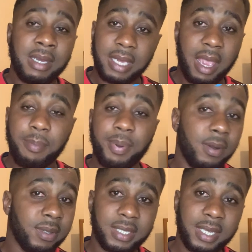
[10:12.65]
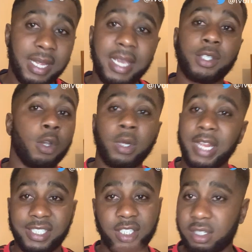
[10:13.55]
Yep, on Sunday. So
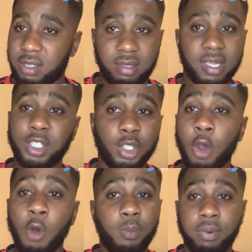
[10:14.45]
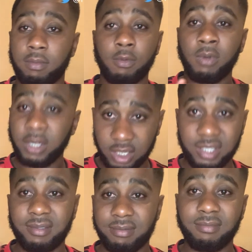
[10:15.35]
let's just hope we
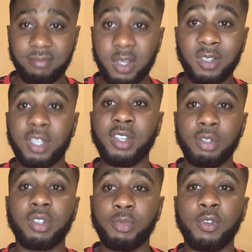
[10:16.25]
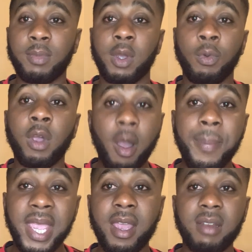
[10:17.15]
just continue the movement. We're
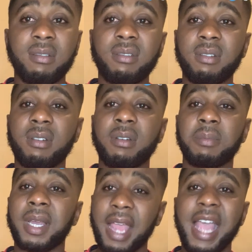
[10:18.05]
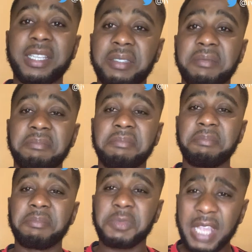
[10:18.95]
unbeaten, but guys,
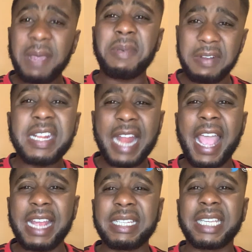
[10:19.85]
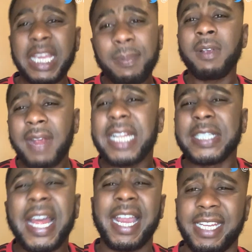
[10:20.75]
keep it united. Keep it red
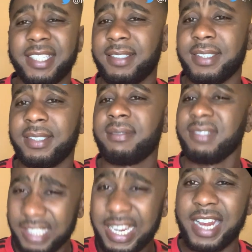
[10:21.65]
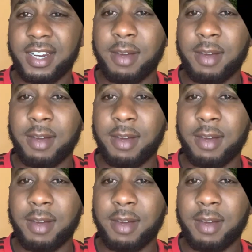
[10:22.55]
united. You don't